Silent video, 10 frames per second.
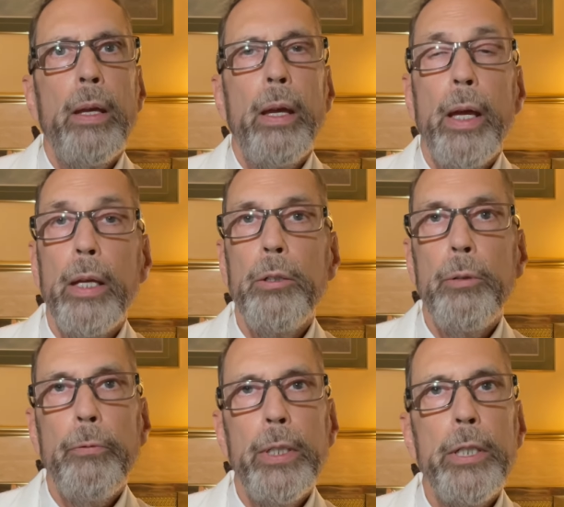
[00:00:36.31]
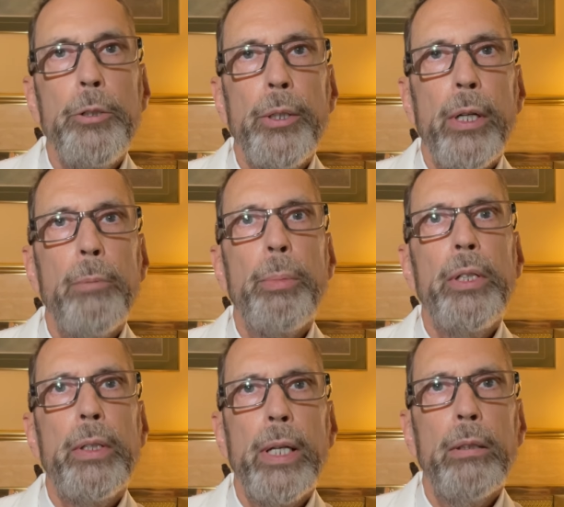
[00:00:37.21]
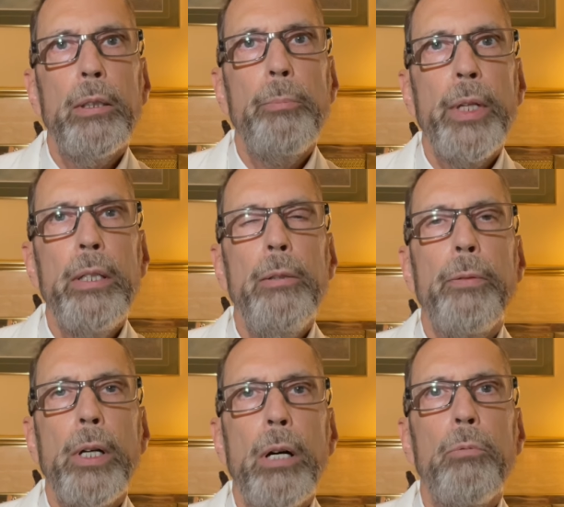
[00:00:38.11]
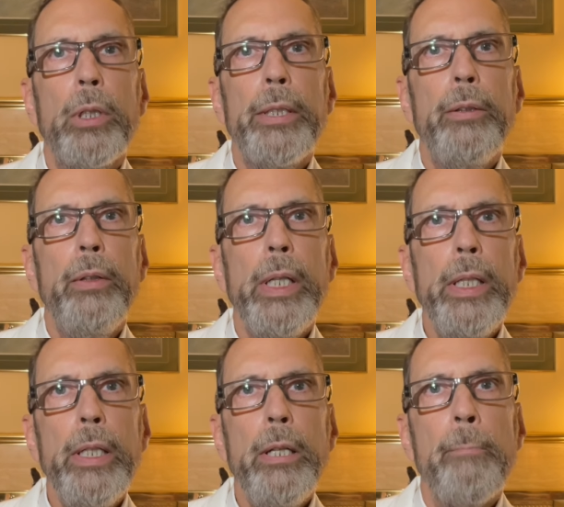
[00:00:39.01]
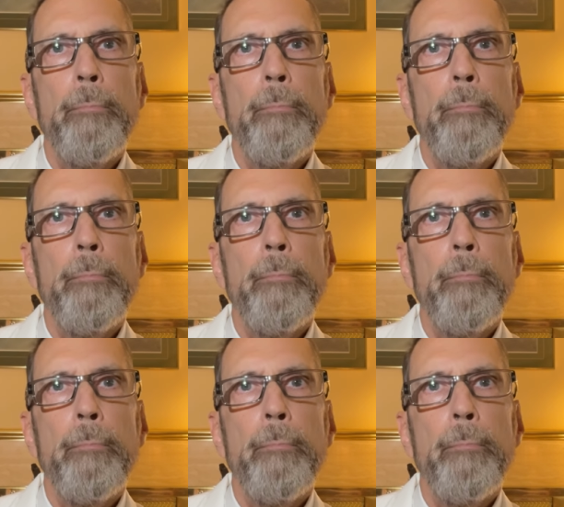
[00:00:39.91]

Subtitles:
and you finish up and tell him that you've got what you need.